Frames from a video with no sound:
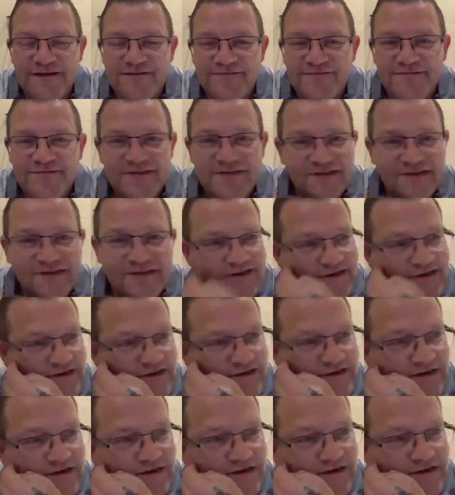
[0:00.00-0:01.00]

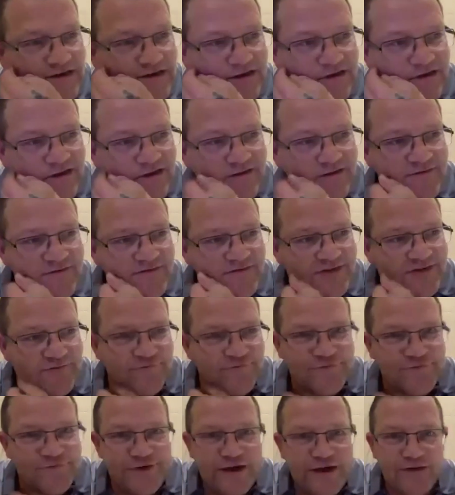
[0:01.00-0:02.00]
7-3
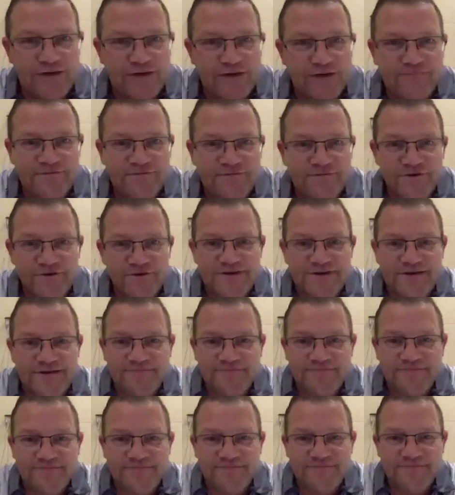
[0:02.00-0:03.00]
up, cruising.
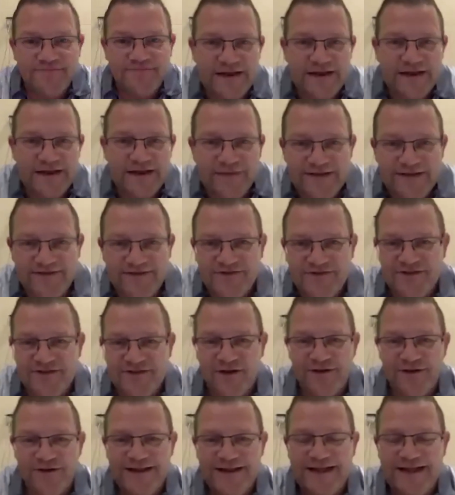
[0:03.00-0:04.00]
And then Mensur
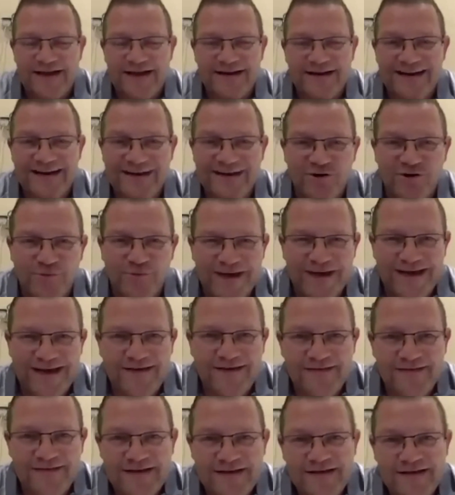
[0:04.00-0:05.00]
slowed it down a little bit.
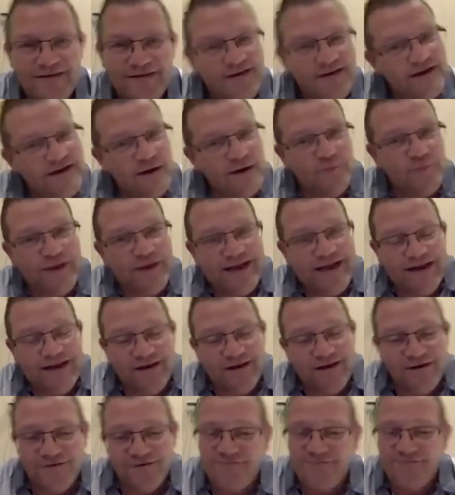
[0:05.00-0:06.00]
And I played
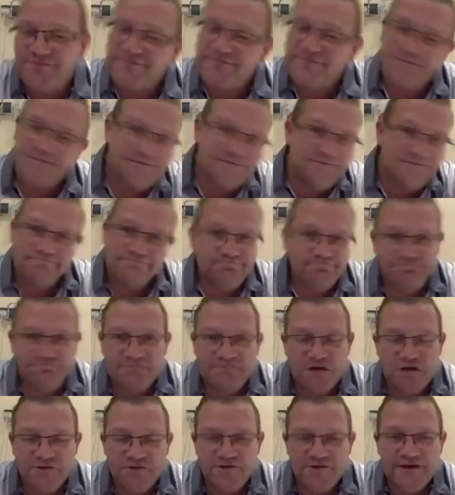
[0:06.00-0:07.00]
along.
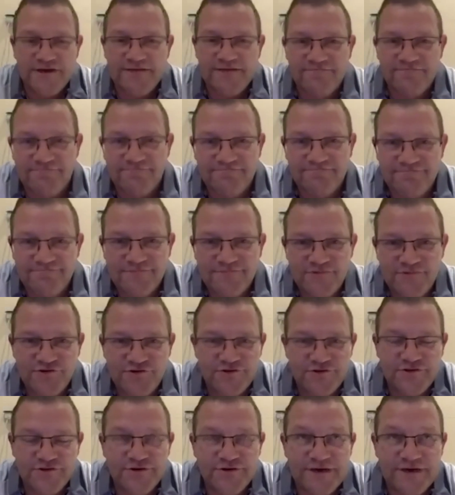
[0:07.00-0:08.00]
Don't do it.
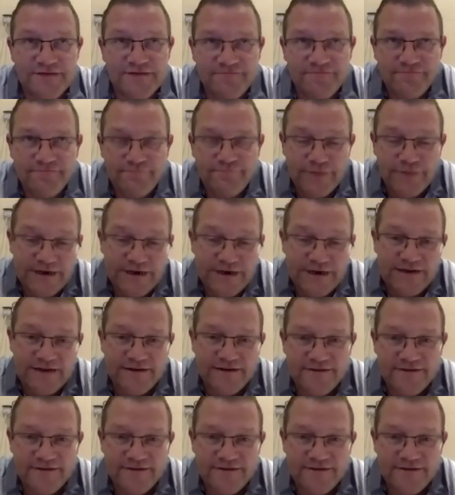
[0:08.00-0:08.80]
Shouldn't do it. I did.